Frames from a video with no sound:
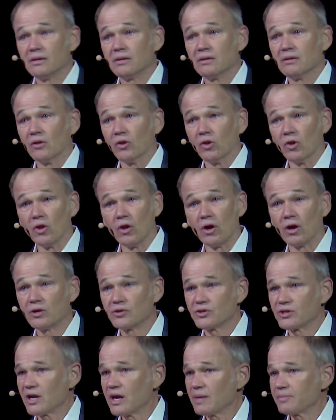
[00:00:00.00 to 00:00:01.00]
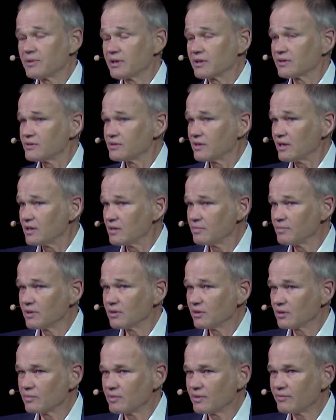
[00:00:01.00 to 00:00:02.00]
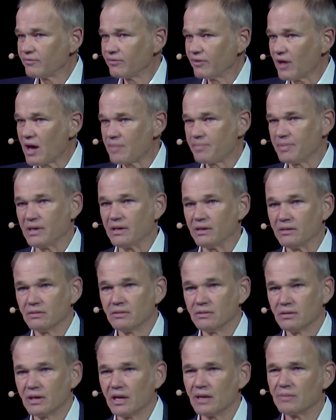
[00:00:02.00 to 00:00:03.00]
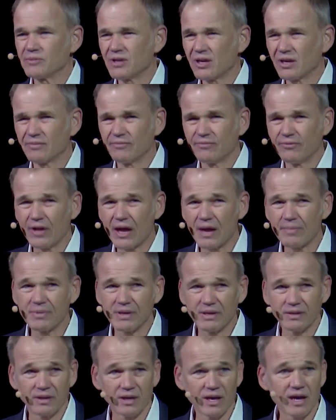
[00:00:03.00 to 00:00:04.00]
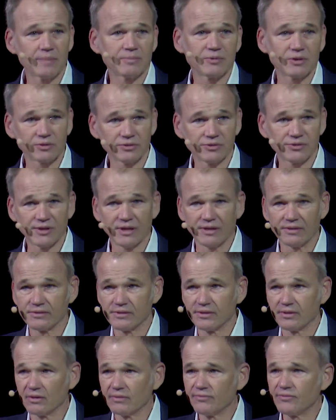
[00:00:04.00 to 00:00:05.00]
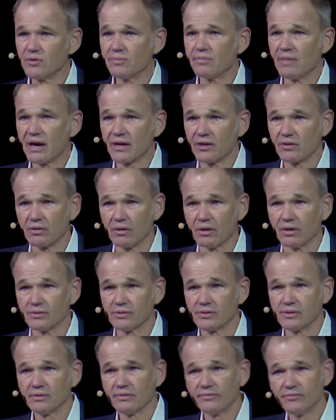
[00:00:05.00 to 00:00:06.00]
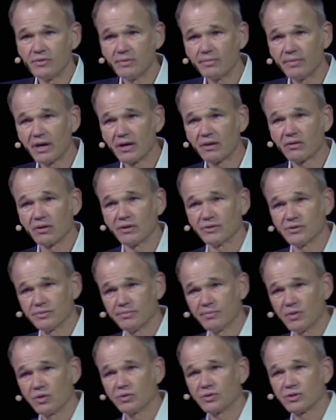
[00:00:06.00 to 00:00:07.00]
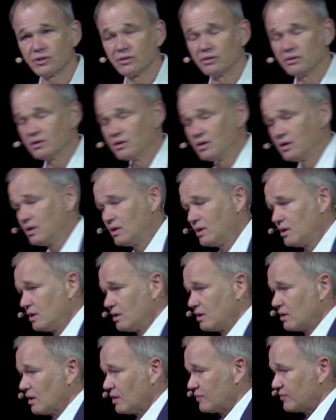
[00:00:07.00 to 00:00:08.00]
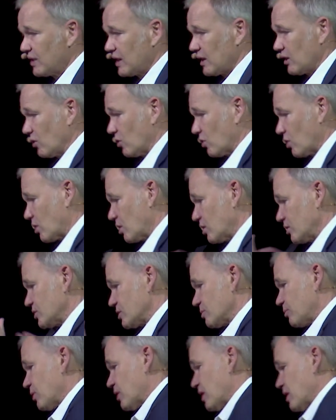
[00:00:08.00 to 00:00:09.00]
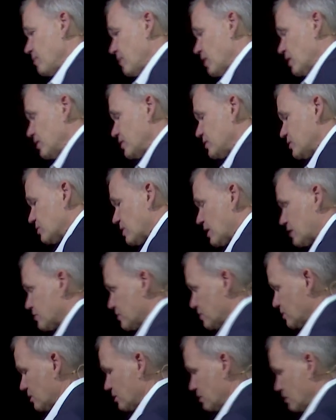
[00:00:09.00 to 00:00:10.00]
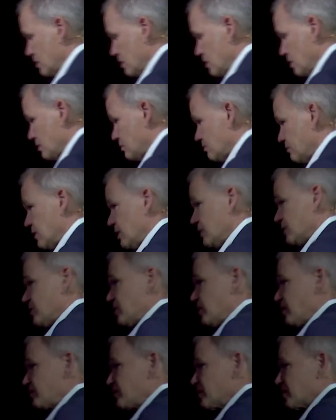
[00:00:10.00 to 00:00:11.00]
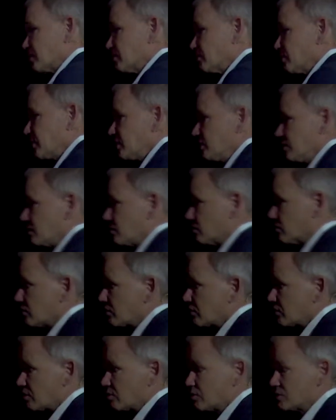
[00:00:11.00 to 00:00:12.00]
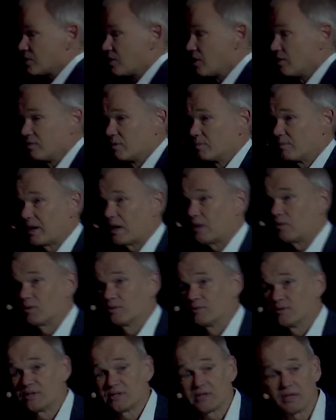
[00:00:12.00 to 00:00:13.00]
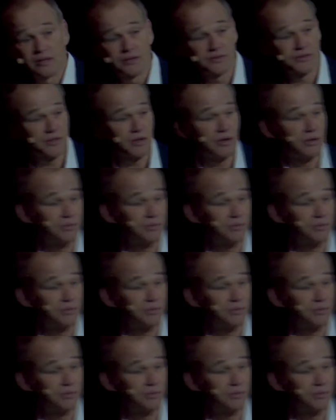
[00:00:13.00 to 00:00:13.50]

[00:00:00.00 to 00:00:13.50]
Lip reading: large optics tend to be a little bit floppy. And I'm talking floppy in the optical sense, a few microns. A few microns motion of that large primary structure is enough to completely ruin the resolving power of the telescope.